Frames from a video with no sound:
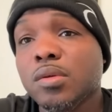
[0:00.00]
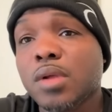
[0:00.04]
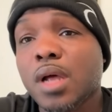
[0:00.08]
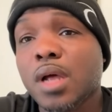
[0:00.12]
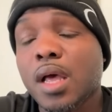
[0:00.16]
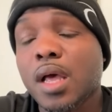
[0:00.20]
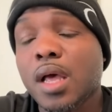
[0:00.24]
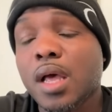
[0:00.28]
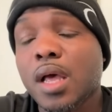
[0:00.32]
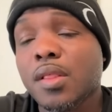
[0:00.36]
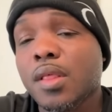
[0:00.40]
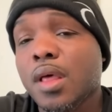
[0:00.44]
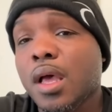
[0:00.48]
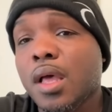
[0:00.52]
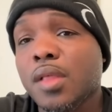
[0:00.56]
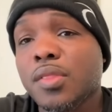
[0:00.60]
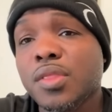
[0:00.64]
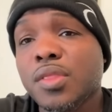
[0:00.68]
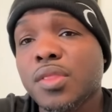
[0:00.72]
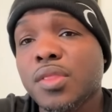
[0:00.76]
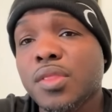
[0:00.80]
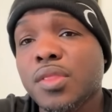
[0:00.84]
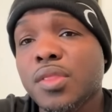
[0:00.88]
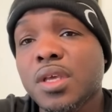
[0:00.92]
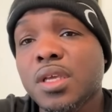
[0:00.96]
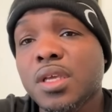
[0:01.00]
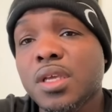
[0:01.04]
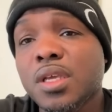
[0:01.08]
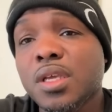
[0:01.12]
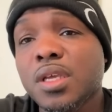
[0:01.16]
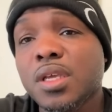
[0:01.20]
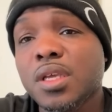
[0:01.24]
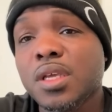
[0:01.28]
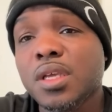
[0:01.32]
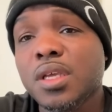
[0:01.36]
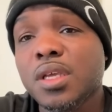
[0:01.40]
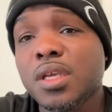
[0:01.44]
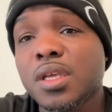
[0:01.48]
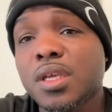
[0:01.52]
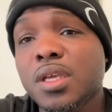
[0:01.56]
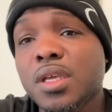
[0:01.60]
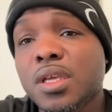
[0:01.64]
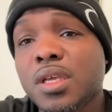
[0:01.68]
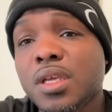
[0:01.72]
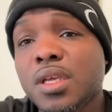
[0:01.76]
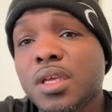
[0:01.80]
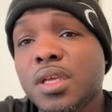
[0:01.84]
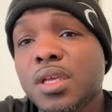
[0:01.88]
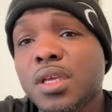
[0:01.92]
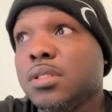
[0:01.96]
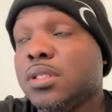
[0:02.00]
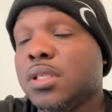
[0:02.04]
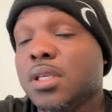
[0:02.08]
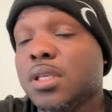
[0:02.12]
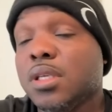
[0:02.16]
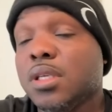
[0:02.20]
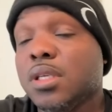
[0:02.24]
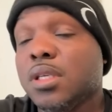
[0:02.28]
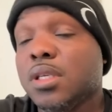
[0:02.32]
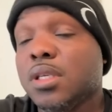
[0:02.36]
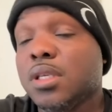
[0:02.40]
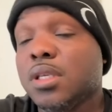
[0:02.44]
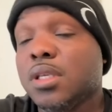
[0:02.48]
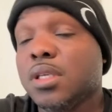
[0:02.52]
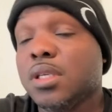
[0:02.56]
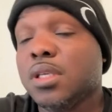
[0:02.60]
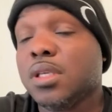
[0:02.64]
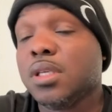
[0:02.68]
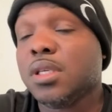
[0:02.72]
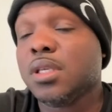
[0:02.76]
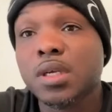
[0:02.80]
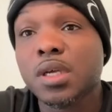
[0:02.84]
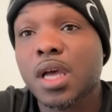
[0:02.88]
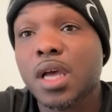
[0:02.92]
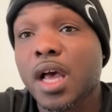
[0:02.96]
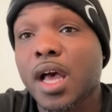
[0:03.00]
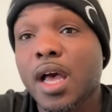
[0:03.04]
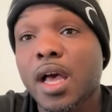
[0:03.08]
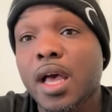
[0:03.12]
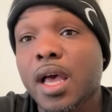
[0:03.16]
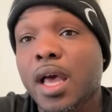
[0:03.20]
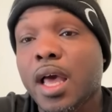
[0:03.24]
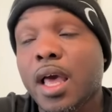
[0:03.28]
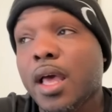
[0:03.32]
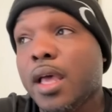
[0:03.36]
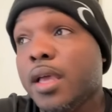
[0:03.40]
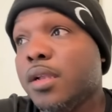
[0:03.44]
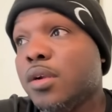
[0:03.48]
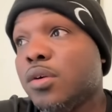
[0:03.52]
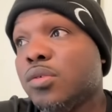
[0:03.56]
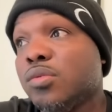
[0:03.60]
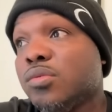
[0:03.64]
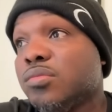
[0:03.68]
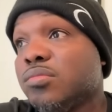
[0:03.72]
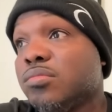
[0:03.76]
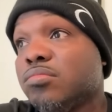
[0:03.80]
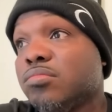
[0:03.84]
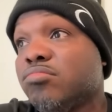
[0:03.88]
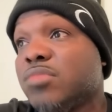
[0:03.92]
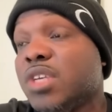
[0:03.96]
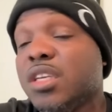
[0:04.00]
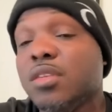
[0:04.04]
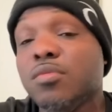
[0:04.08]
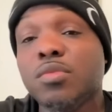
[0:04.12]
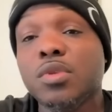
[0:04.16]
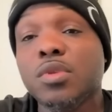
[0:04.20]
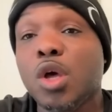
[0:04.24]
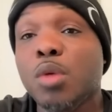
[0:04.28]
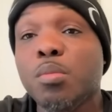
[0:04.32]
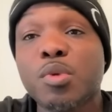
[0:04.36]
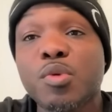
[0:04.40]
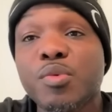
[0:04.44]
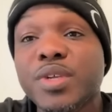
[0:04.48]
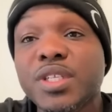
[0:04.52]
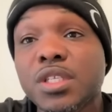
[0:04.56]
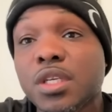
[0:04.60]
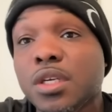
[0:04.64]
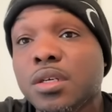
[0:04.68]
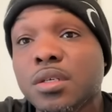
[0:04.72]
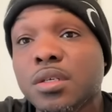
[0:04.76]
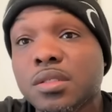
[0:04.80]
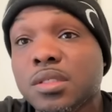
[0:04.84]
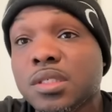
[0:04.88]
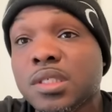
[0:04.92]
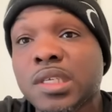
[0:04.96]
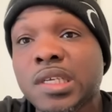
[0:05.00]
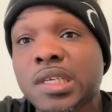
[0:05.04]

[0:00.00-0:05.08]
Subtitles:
I think that this is it for Loma. I don't think Loma returns.